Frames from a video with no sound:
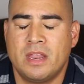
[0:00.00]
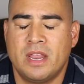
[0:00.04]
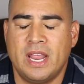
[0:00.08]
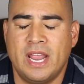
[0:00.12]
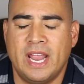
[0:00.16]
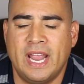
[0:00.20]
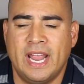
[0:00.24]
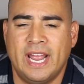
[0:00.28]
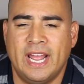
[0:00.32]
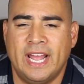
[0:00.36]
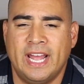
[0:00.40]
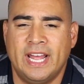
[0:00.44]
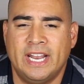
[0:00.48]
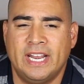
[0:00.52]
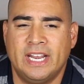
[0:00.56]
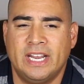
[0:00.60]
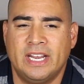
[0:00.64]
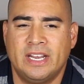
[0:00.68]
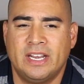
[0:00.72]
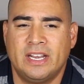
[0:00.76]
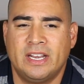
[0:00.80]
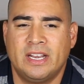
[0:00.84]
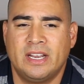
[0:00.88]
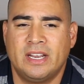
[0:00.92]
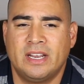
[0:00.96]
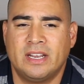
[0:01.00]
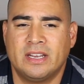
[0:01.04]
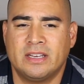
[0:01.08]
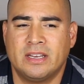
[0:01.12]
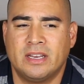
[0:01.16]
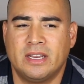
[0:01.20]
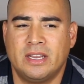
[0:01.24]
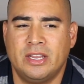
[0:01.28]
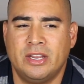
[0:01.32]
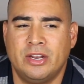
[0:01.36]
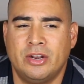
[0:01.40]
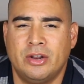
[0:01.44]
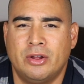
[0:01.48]
and
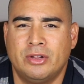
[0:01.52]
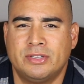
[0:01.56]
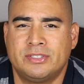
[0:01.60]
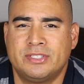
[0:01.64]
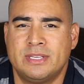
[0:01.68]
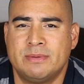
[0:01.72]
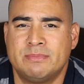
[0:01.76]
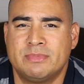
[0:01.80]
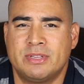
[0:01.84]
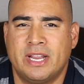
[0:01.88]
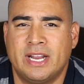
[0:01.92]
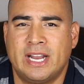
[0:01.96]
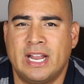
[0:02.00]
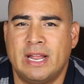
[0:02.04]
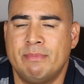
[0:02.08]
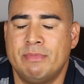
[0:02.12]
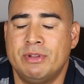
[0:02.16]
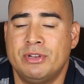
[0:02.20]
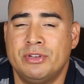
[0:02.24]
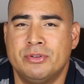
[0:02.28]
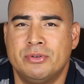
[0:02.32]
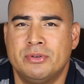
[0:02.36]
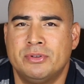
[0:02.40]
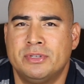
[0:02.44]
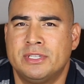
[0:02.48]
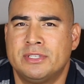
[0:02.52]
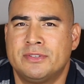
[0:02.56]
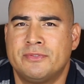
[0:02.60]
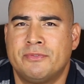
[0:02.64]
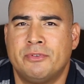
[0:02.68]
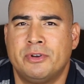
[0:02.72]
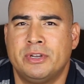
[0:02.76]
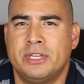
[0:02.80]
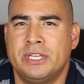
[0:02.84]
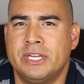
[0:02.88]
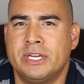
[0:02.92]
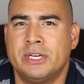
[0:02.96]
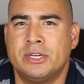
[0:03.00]
it seems like I've been doing this
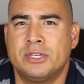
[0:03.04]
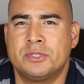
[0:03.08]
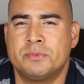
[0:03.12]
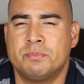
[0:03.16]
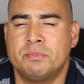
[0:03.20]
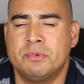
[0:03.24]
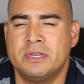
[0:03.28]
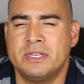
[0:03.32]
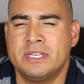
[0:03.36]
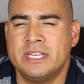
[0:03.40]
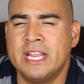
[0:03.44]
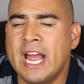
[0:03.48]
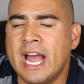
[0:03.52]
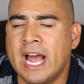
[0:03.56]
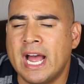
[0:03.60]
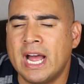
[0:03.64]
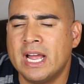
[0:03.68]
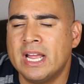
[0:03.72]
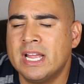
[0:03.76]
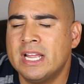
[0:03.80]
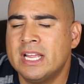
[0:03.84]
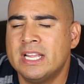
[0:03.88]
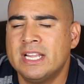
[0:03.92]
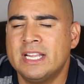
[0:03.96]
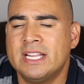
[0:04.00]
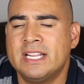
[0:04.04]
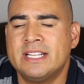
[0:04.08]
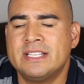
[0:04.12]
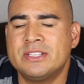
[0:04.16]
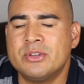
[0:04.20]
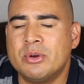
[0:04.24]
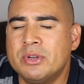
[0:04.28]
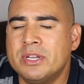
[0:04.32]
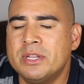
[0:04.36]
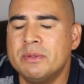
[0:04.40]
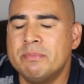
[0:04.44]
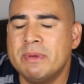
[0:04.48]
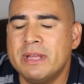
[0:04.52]
for years. But yeah, it's
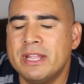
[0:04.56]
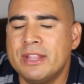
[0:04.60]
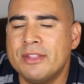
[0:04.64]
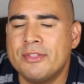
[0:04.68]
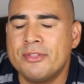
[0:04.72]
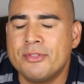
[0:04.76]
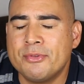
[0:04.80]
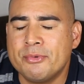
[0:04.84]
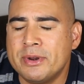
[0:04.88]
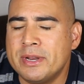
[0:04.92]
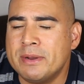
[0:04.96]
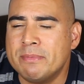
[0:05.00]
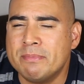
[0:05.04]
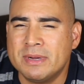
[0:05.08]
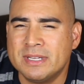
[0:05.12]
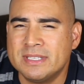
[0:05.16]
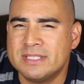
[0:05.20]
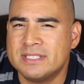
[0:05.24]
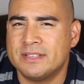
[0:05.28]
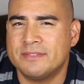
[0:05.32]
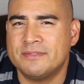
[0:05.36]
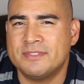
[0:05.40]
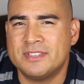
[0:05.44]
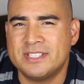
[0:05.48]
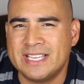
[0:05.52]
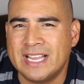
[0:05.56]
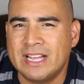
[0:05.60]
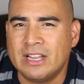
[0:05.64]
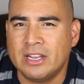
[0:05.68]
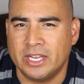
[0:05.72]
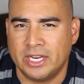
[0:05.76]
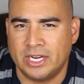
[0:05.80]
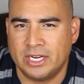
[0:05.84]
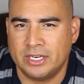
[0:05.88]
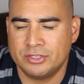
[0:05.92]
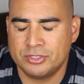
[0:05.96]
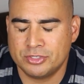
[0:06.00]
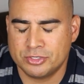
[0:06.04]
only been 3 months of
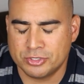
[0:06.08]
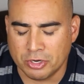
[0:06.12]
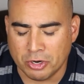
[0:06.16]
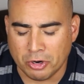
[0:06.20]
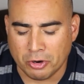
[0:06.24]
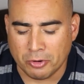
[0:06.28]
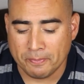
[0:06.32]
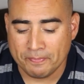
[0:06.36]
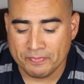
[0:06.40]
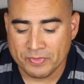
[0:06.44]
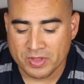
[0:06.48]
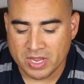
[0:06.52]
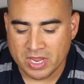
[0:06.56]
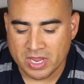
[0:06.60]
selling. So